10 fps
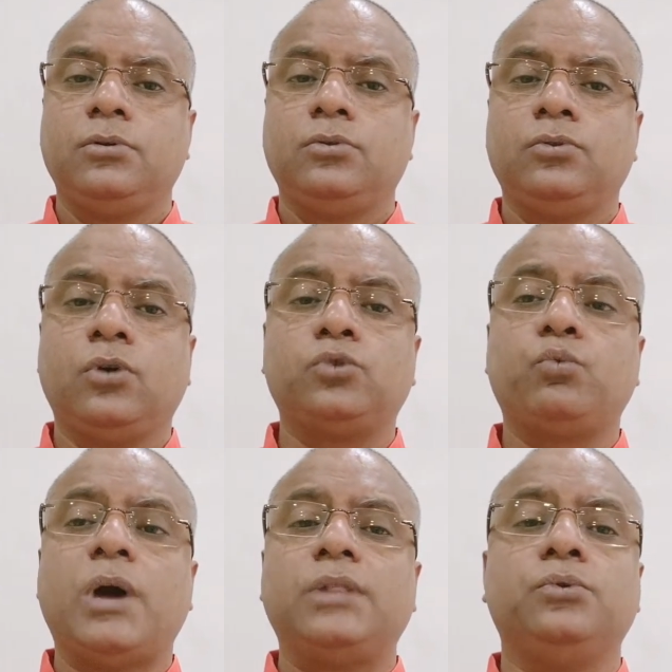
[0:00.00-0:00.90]
Not
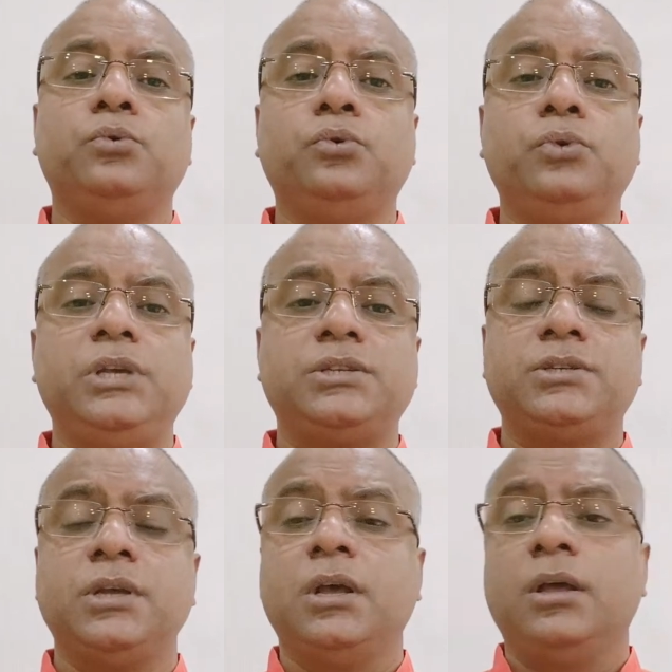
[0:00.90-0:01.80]
one who
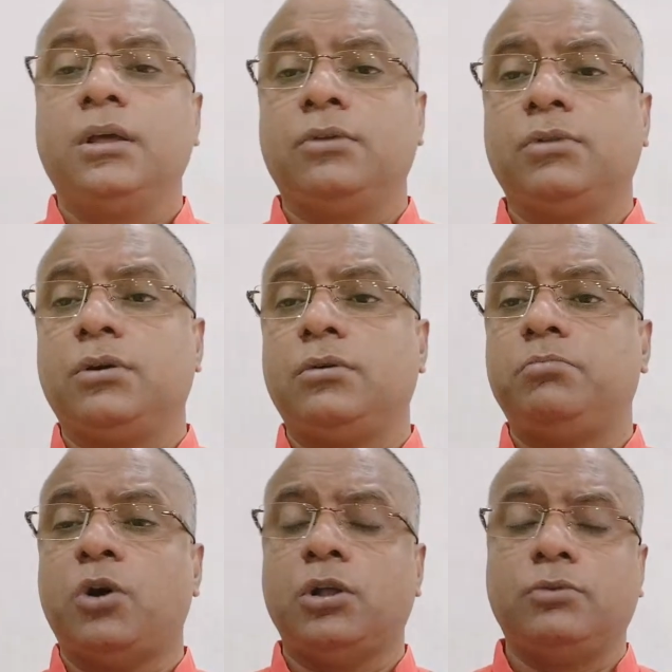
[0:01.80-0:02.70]
is,
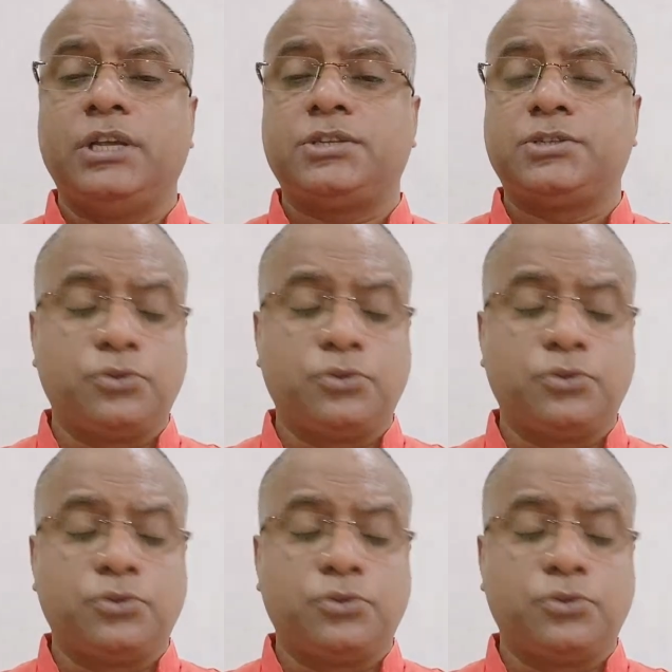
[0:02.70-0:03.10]
always